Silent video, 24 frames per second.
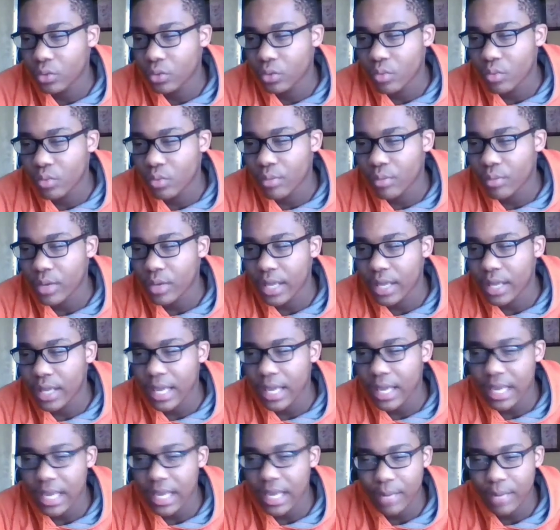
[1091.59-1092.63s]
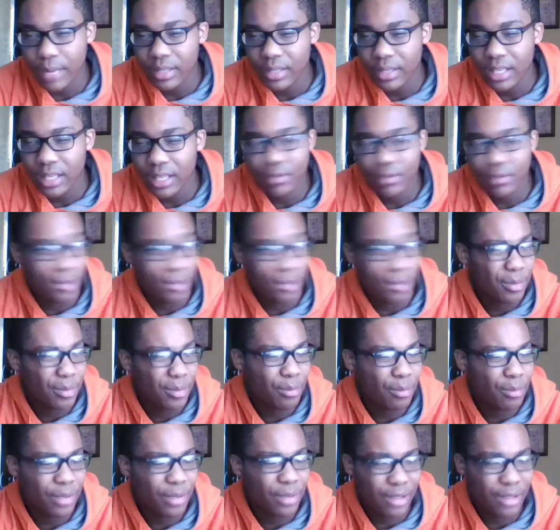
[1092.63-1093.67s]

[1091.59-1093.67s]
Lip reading: 1.8, I believe, maybe 1.